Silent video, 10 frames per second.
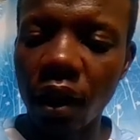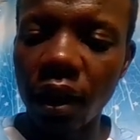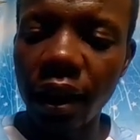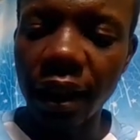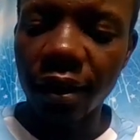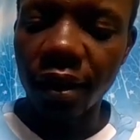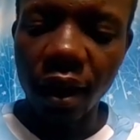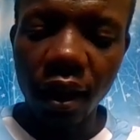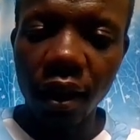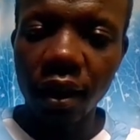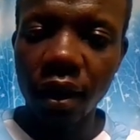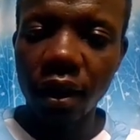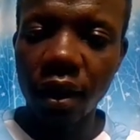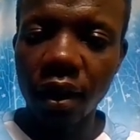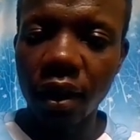Let us say
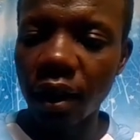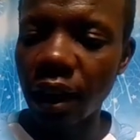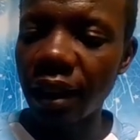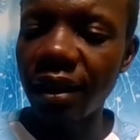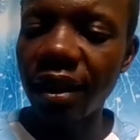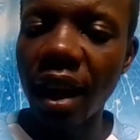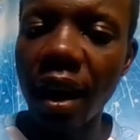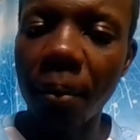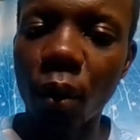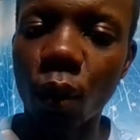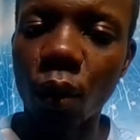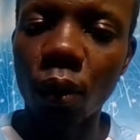example.